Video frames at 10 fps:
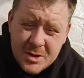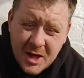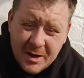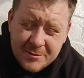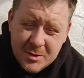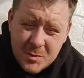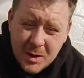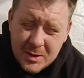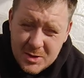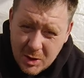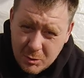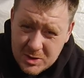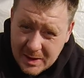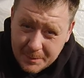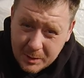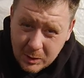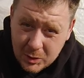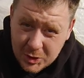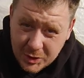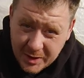shaft as well, there's no slipper
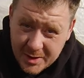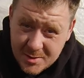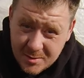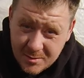clutch on this.